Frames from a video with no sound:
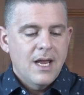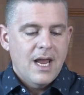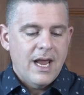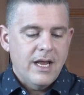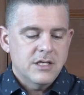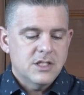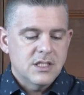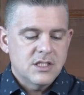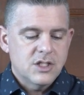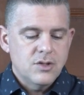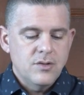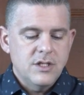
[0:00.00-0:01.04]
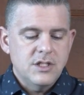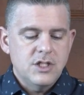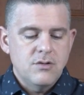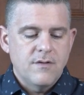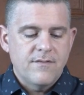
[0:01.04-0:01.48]
and as soon
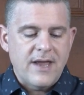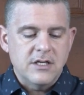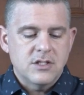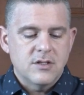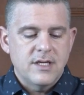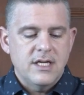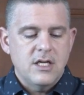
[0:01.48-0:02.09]
as you have entered it,